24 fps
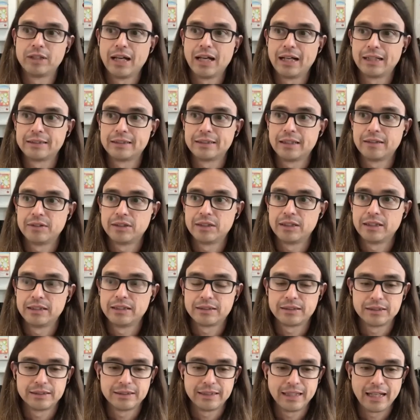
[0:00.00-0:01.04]
that, never
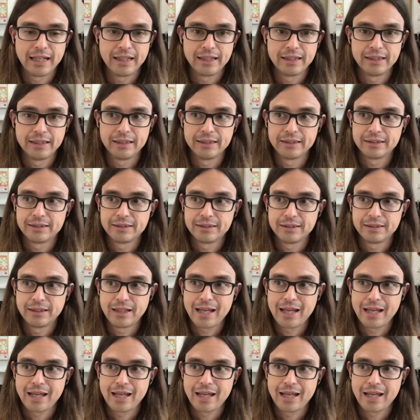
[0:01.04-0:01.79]
entertain it.